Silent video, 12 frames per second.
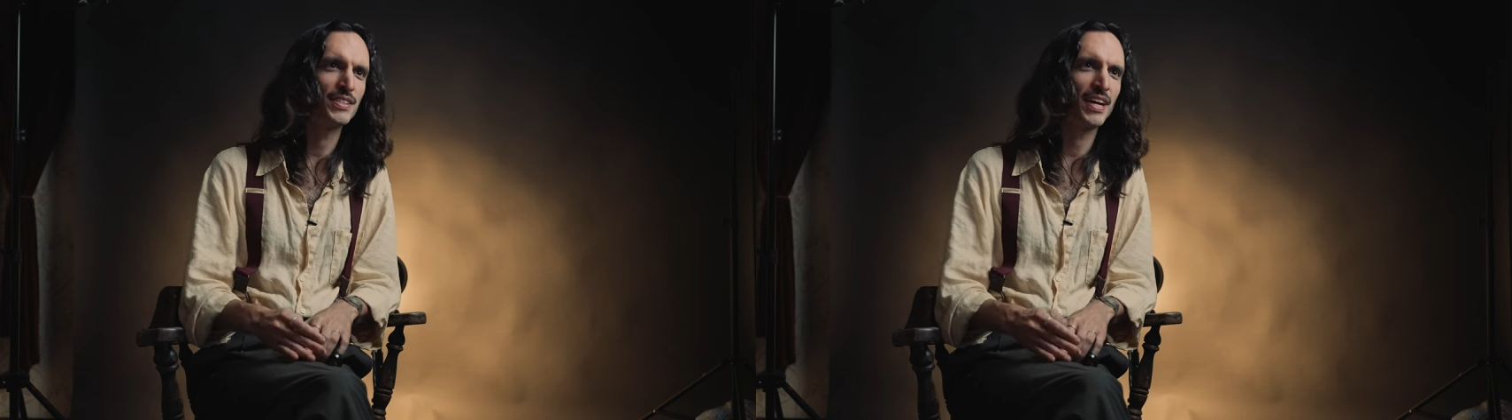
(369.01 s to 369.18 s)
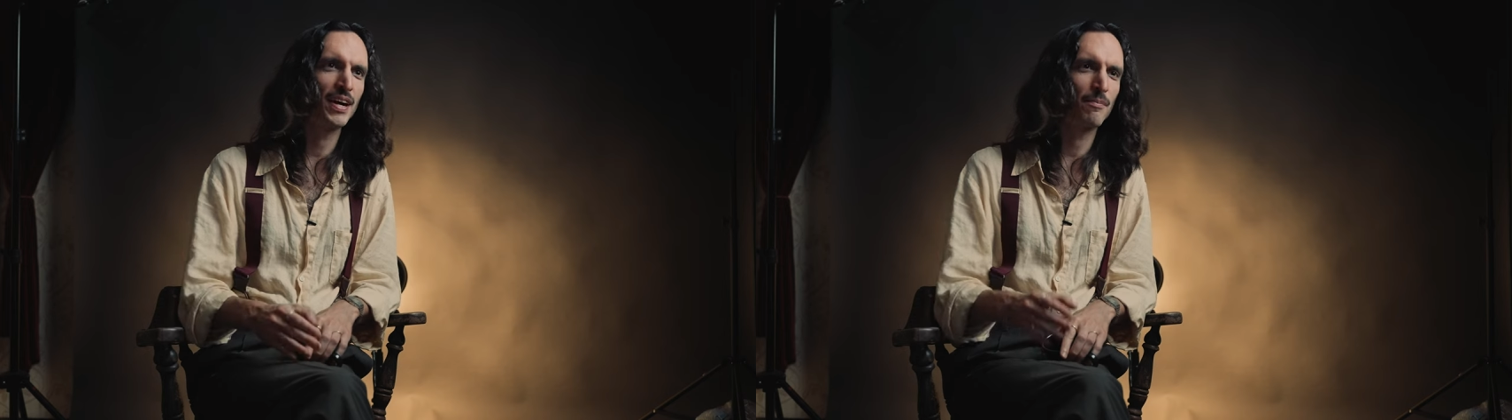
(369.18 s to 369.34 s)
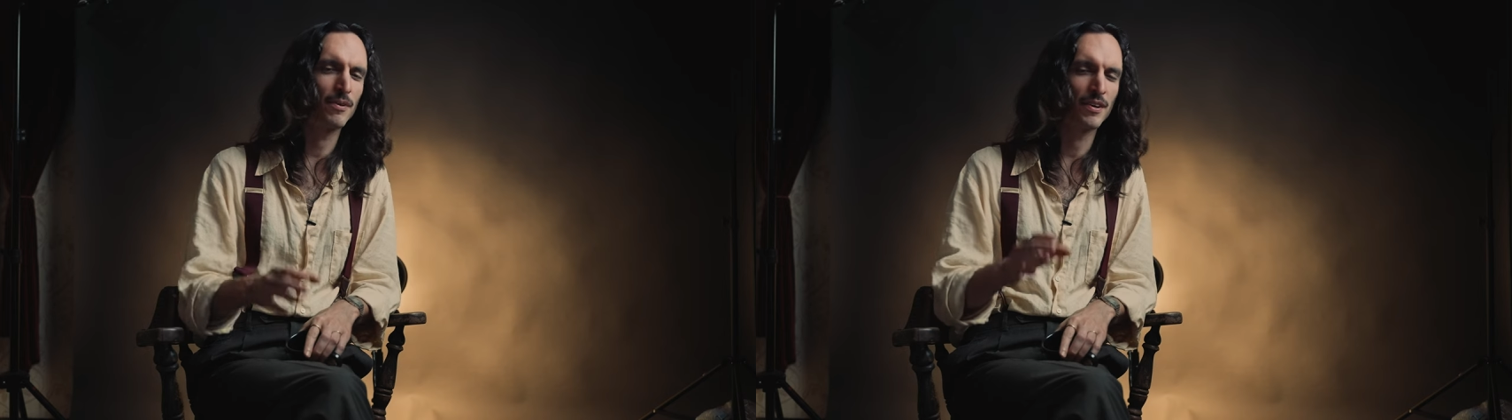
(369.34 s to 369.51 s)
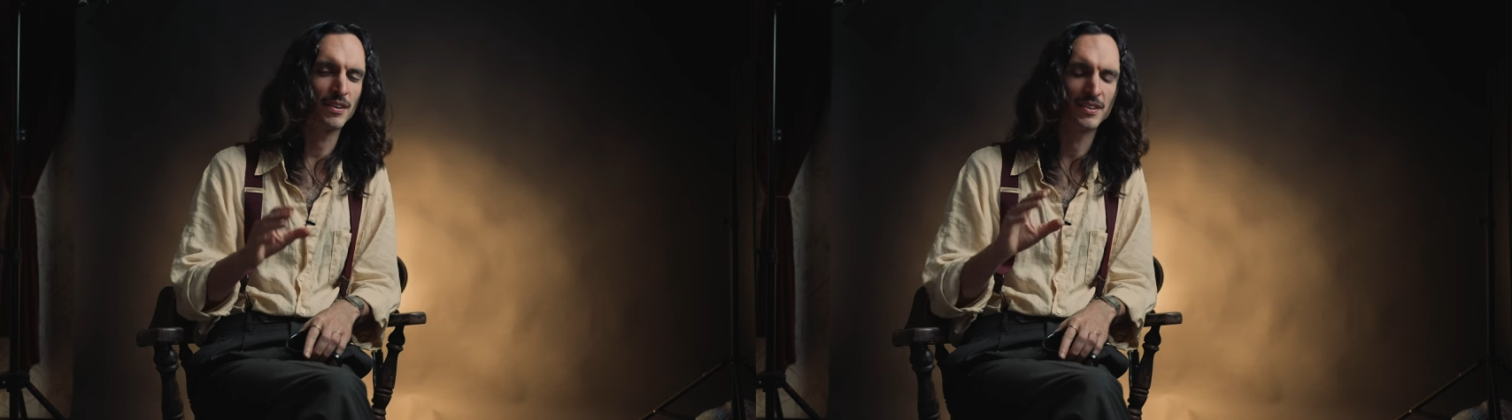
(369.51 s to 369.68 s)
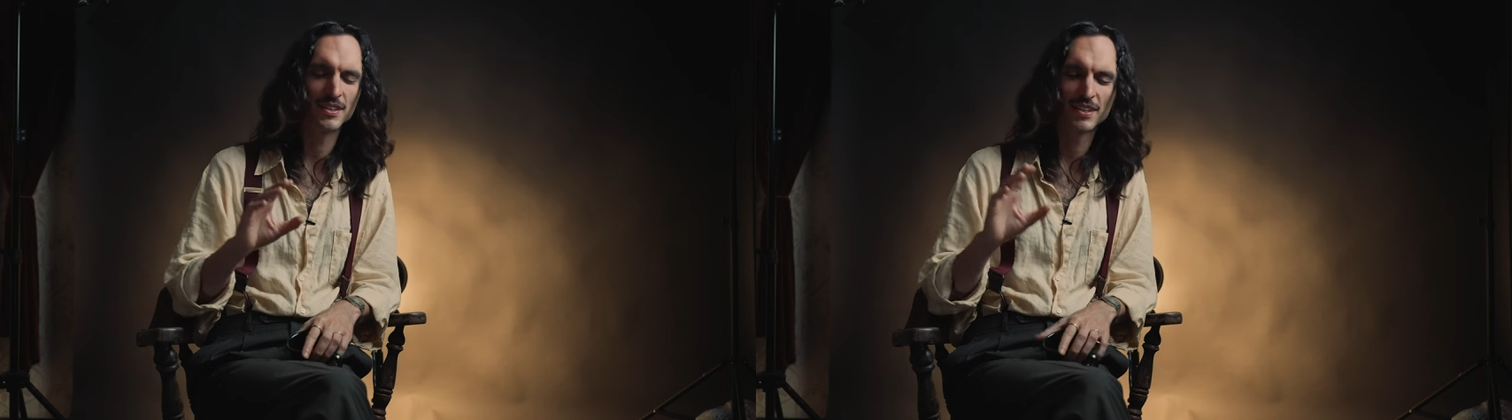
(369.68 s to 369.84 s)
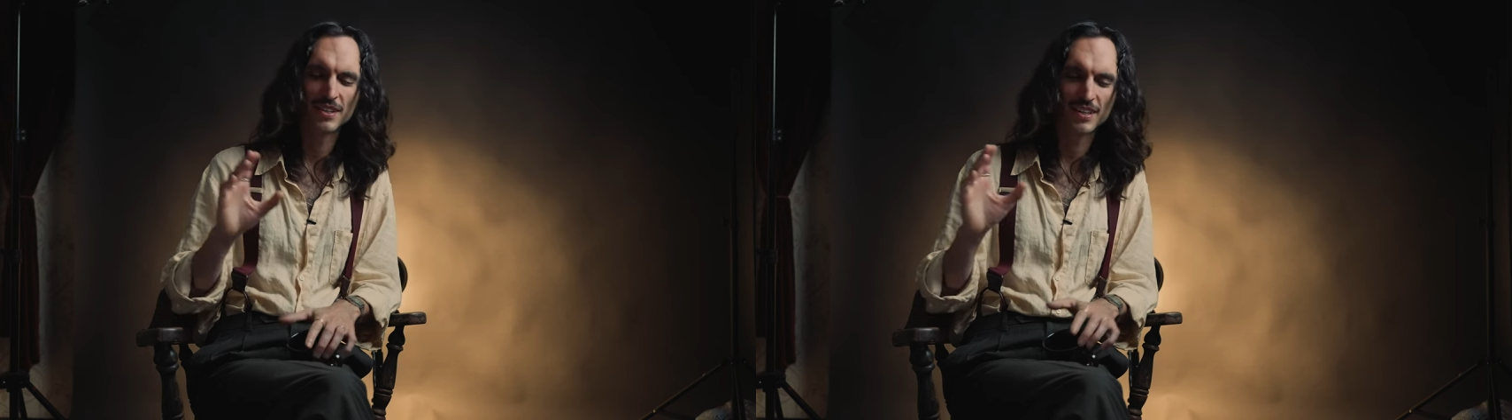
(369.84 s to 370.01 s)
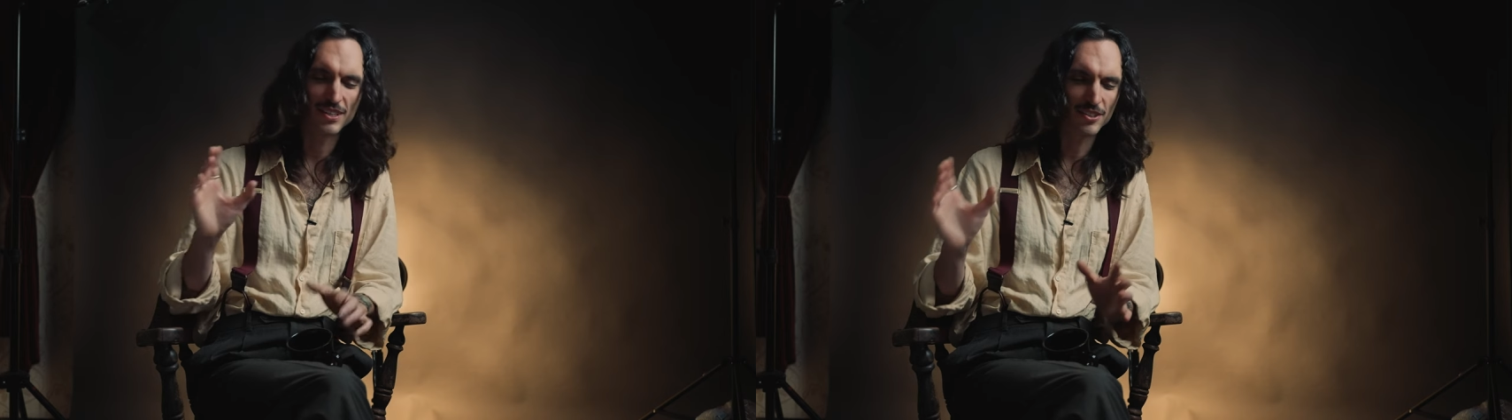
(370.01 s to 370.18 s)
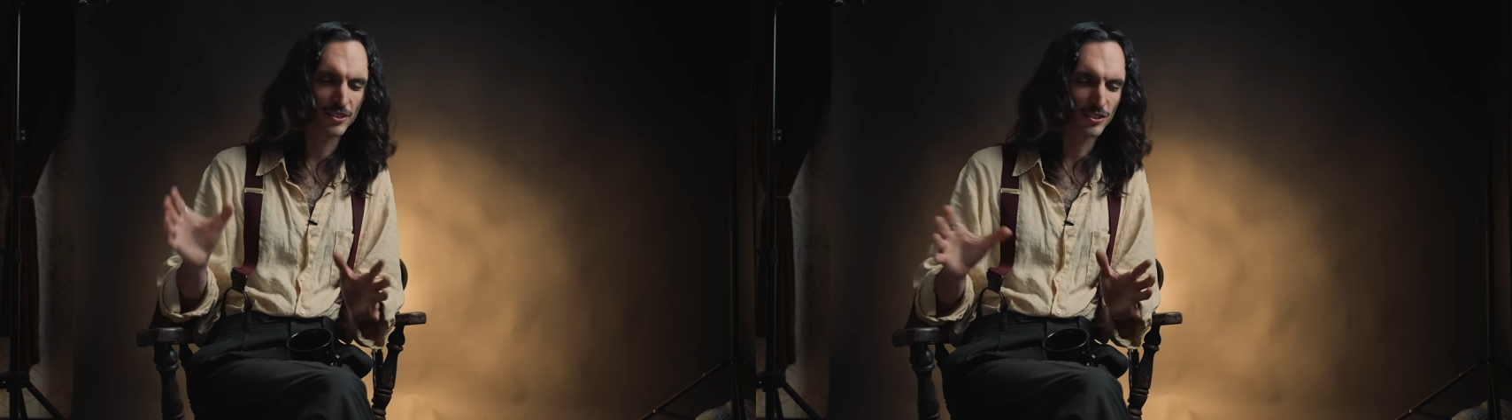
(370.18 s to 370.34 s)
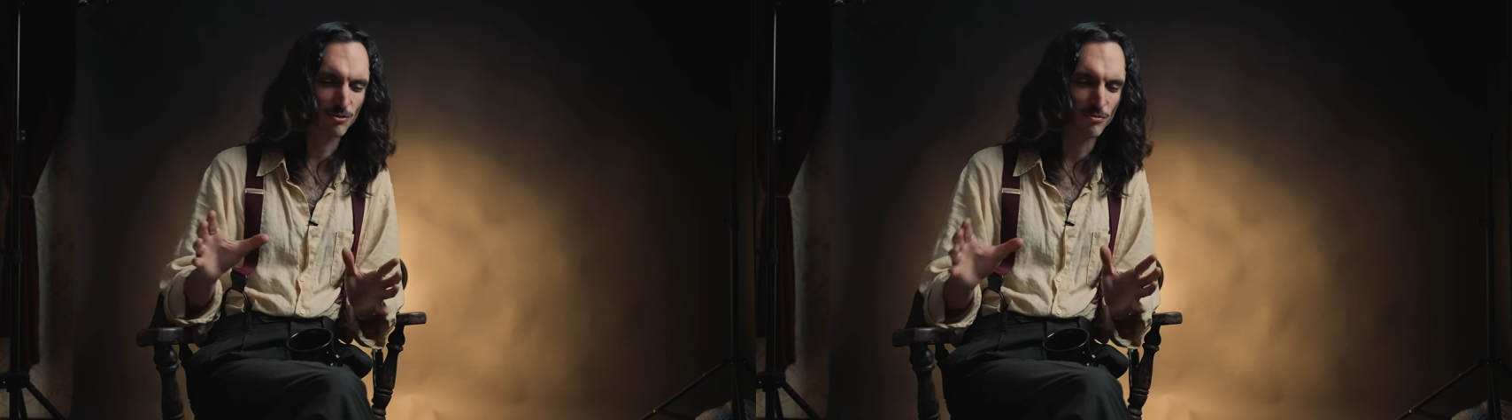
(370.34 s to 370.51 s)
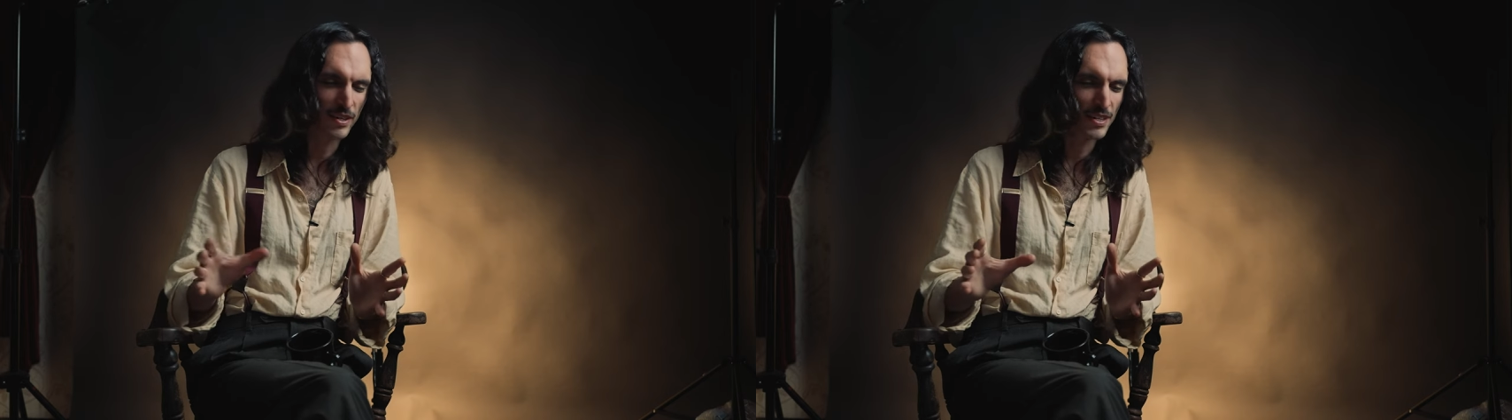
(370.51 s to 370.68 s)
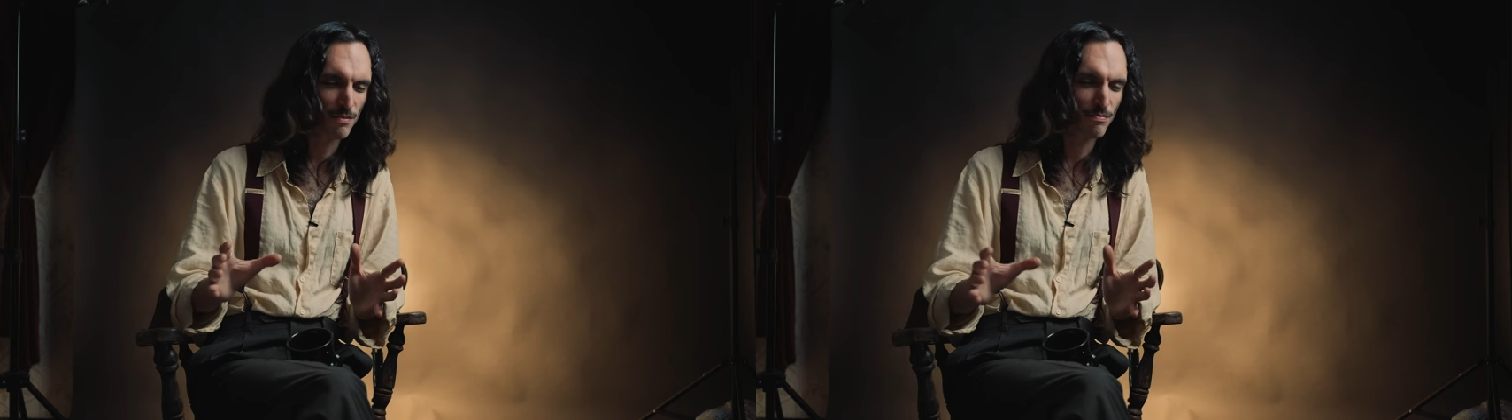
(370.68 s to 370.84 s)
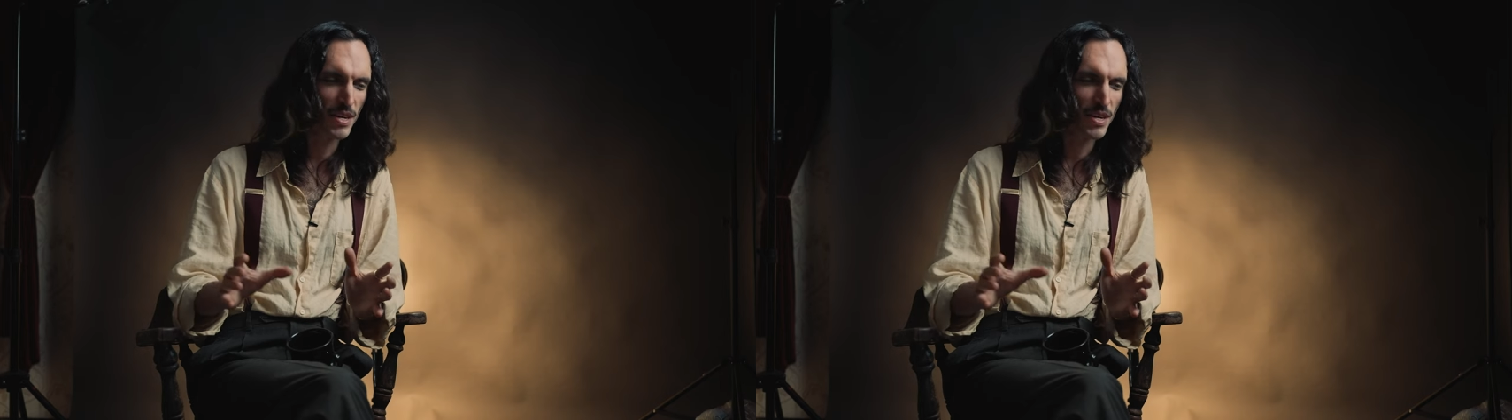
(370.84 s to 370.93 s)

camera. He talks to random